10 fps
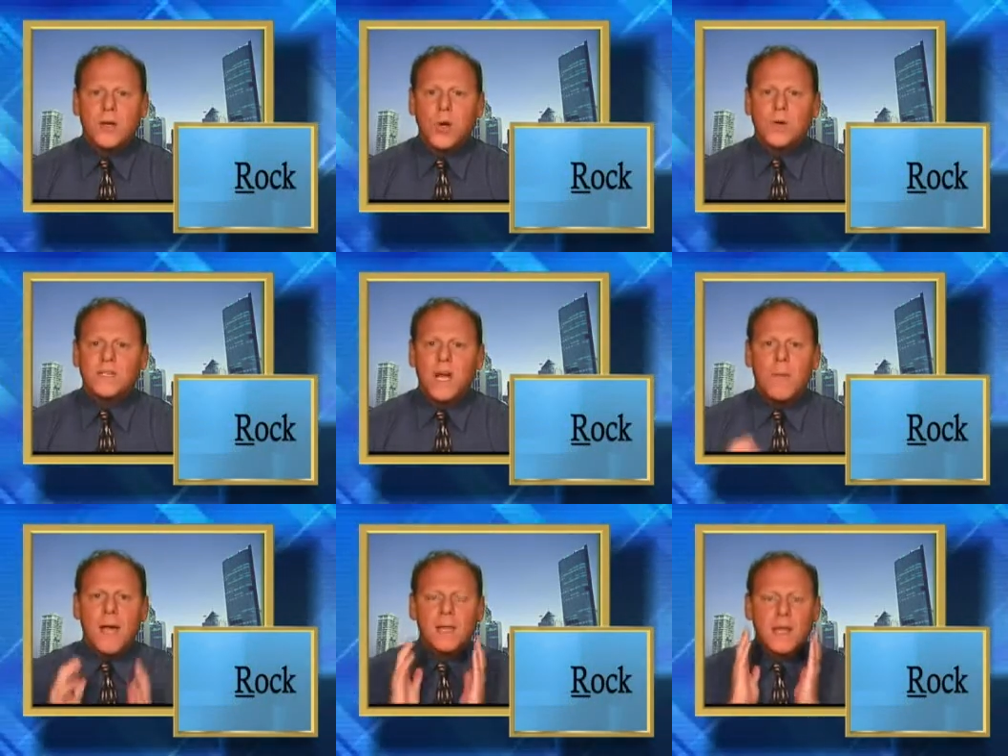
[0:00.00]
notice how
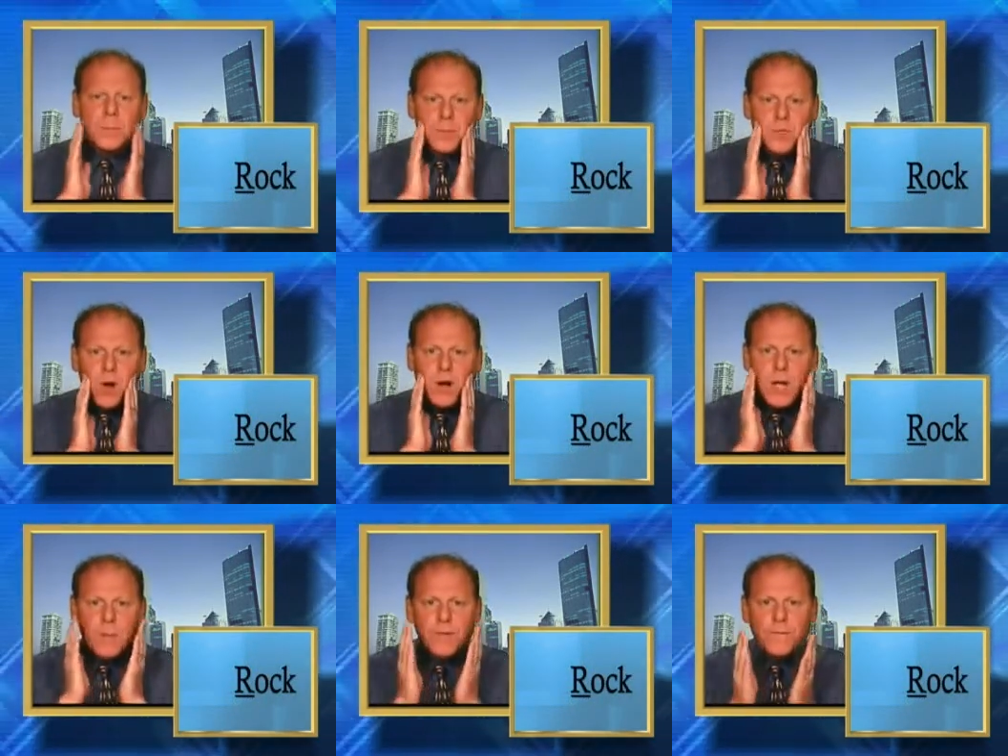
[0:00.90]
my lips are
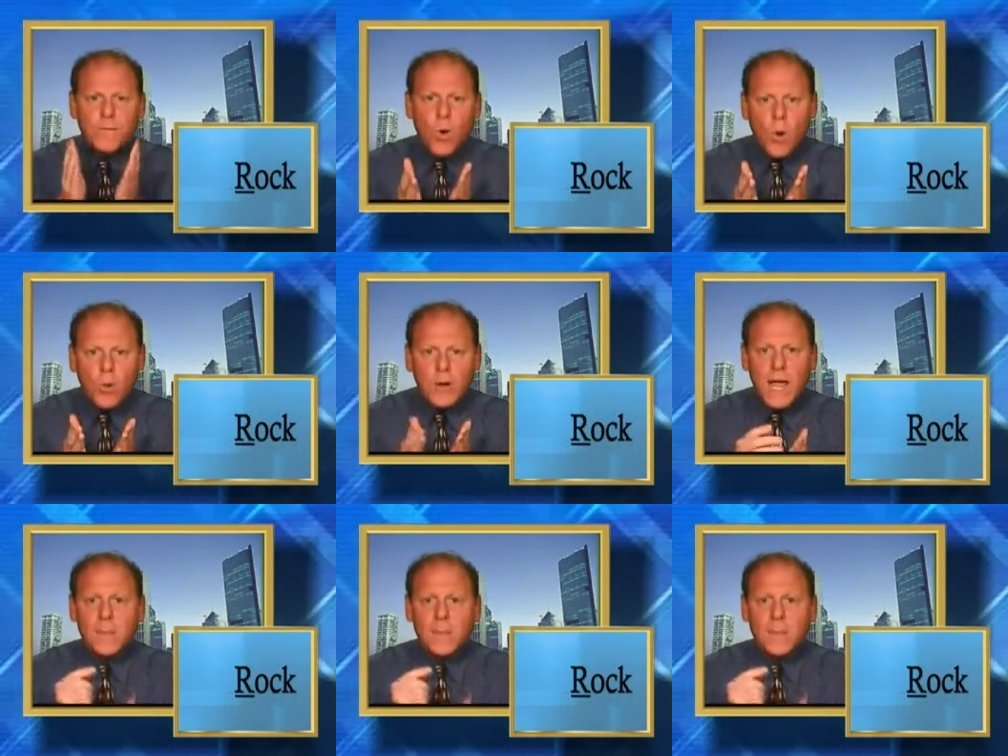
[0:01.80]
coming forward